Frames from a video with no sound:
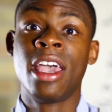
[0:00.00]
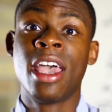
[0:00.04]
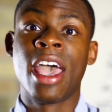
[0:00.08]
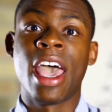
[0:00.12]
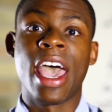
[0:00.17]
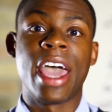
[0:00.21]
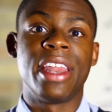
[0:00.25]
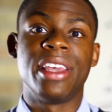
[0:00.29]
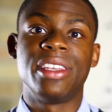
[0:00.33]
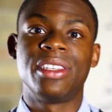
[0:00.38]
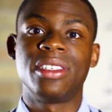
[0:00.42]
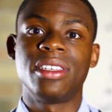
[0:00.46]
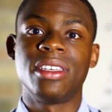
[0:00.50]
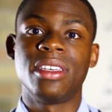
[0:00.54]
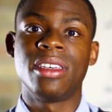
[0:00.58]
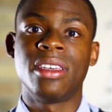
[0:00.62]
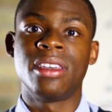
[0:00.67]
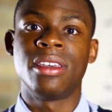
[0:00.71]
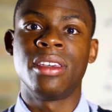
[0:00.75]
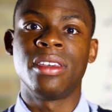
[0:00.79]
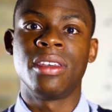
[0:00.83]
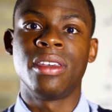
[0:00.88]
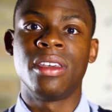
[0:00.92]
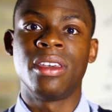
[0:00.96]
And I
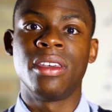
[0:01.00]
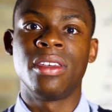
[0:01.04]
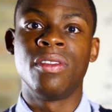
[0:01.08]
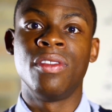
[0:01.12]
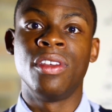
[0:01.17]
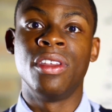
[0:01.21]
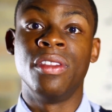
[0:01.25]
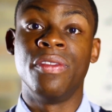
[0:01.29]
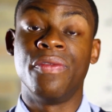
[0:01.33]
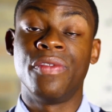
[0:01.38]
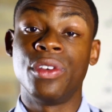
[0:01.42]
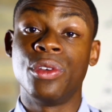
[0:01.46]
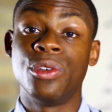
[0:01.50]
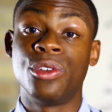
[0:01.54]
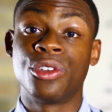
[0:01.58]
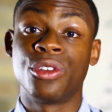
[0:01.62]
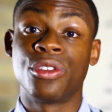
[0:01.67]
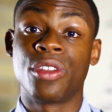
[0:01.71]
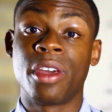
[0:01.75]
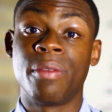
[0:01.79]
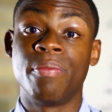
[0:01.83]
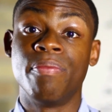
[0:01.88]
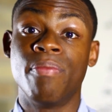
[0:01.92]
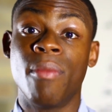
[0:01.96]
see in the future
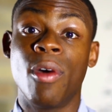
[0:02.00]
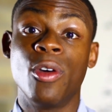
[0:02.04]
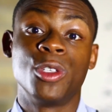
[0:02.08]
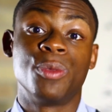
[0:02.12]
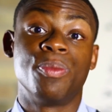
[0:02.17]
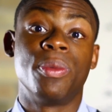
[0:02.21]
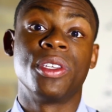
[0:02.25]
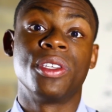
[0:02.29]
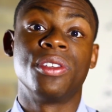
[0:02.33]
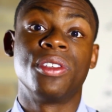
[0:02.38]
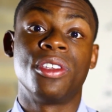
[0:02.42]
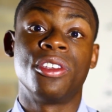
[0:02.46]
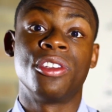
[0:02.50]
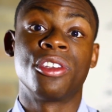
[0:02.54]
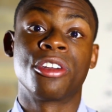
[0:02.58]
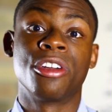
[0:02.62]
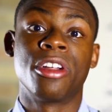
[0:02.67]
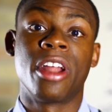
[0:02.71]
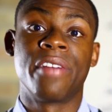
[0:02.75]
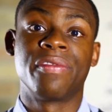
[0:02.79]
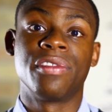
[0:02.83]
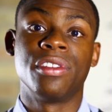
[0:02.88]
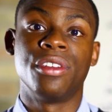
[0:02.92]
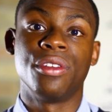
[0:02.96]
that most businesses are going to
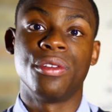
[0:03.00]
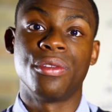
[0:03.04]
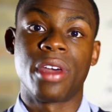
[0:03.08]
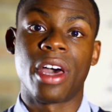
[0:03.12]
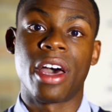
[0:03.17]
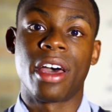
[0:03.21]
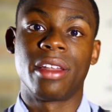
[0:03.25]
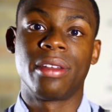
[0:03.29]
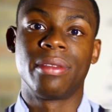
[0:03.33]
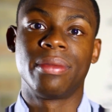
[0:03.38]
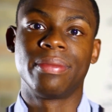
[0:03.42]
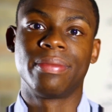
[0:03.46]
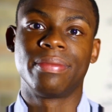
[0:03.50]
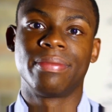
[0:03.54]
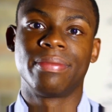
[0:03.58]
have to do that.